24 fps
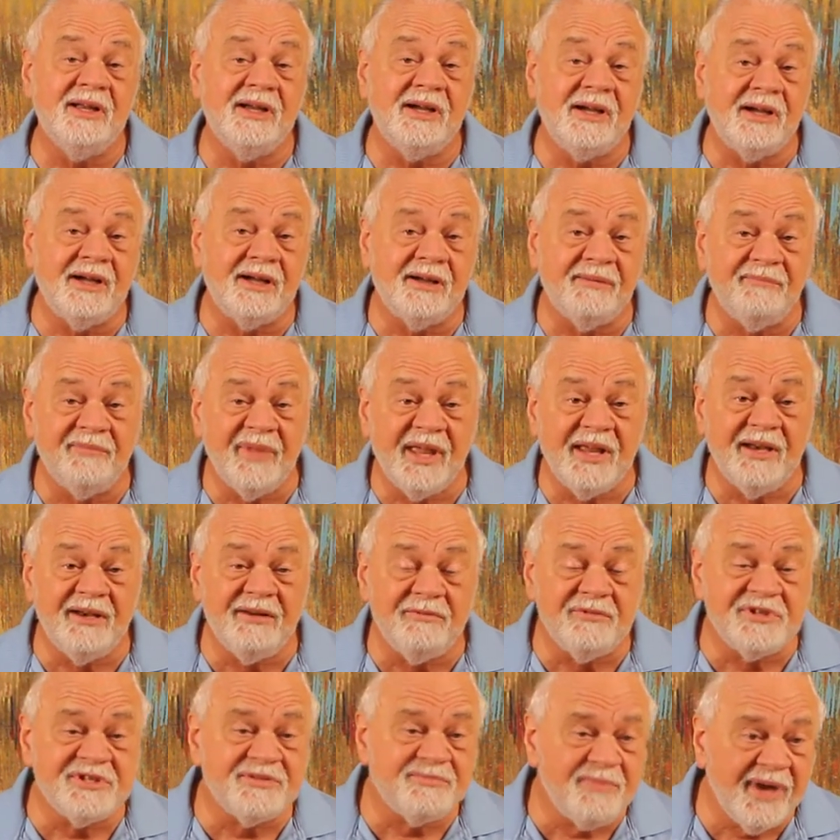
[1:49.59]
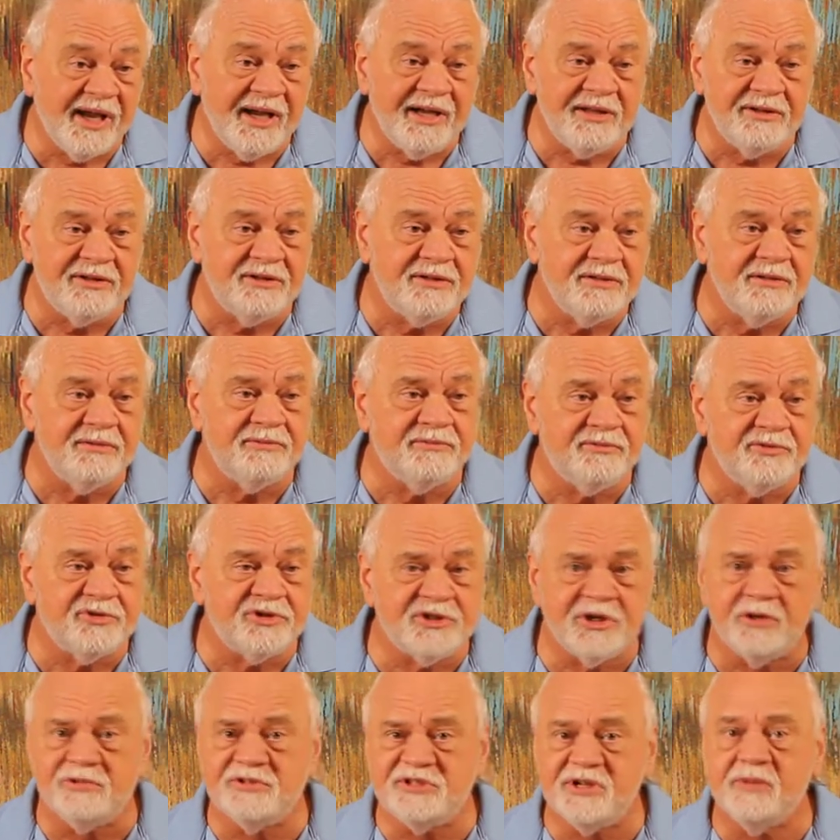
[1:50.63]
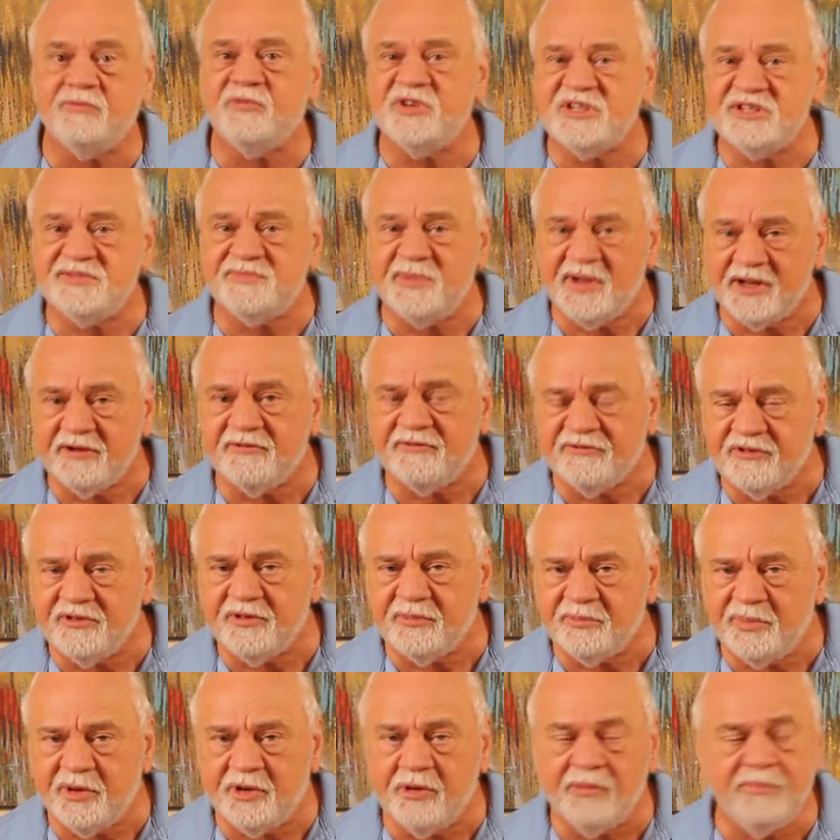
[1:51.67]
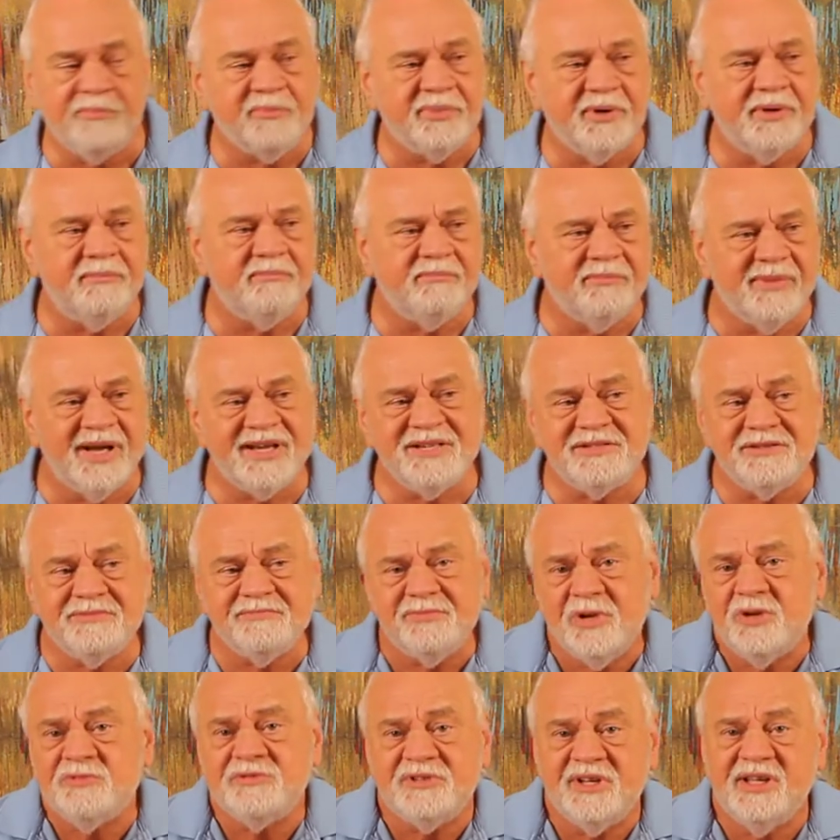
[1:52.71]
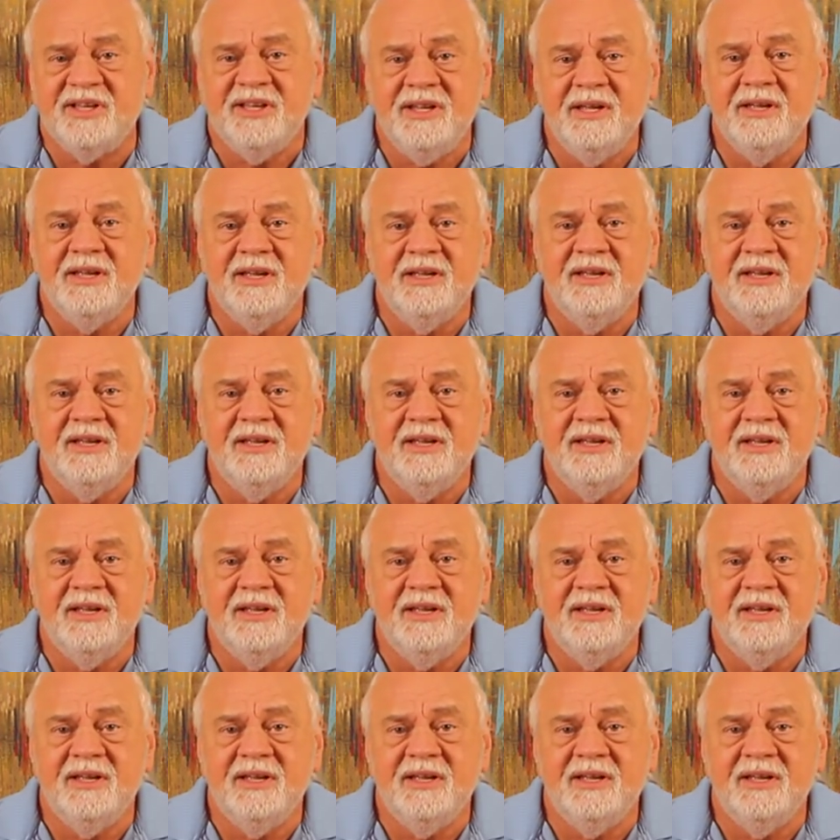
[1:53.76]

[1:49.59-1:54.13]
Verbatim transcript: And it was made to show some respect for the Pope, but mostly